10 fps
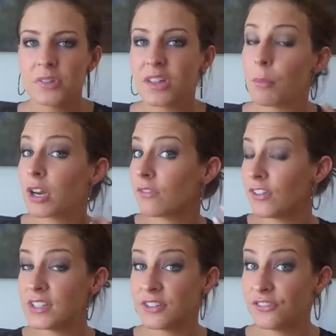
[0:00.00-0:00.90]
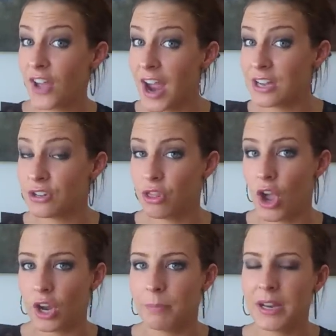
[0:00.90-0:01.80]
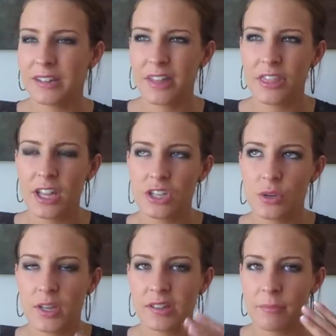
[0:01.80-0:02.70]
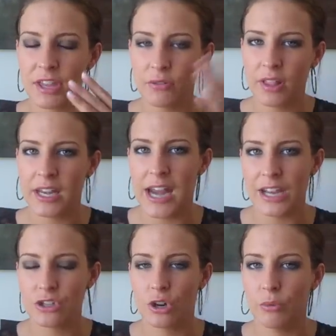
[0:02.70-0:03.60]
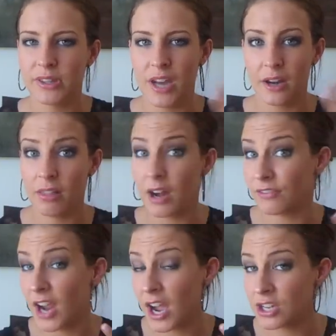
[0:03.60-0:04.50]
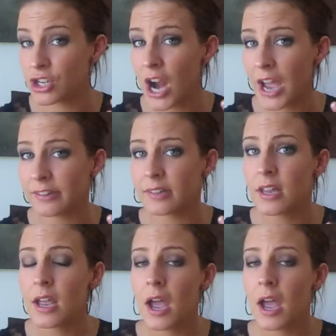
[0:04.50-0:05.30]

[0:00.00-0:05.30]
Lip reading: somewhat of a defined look, because I think doing something really natural with not a lot of contrast